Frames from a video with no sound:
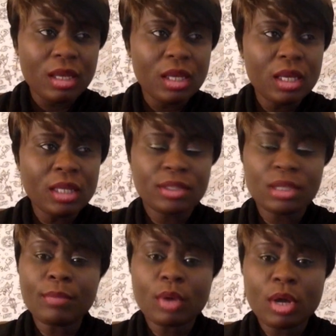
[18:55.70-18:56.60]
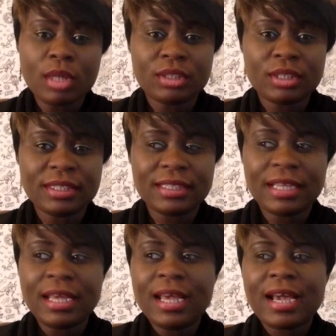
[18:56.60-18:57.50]
in some countries
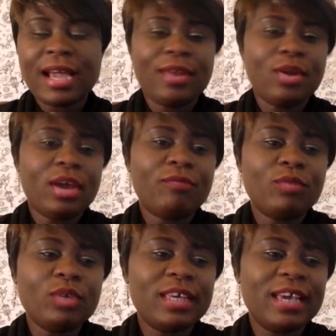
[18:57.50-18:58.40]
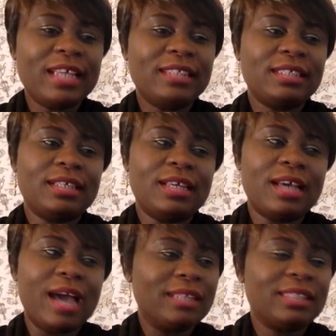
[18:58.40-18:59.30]
cannot even get
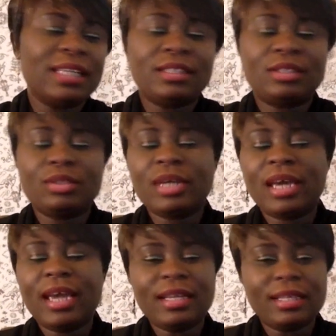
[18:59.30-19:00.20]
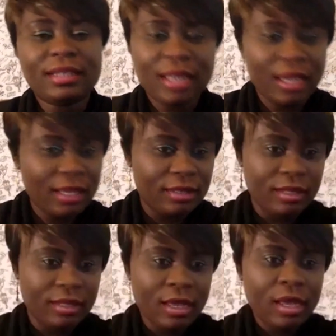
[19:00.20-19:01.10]
access to anything,
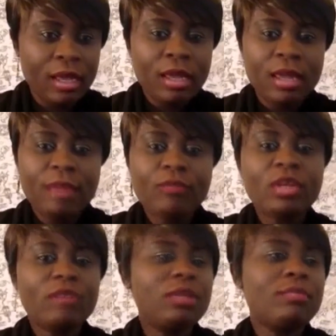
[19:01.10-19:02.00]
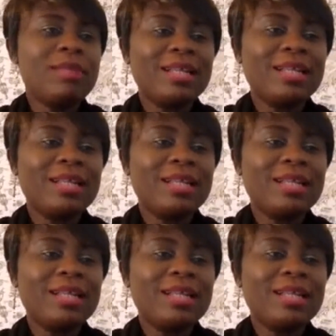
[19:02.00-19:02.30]
even if the man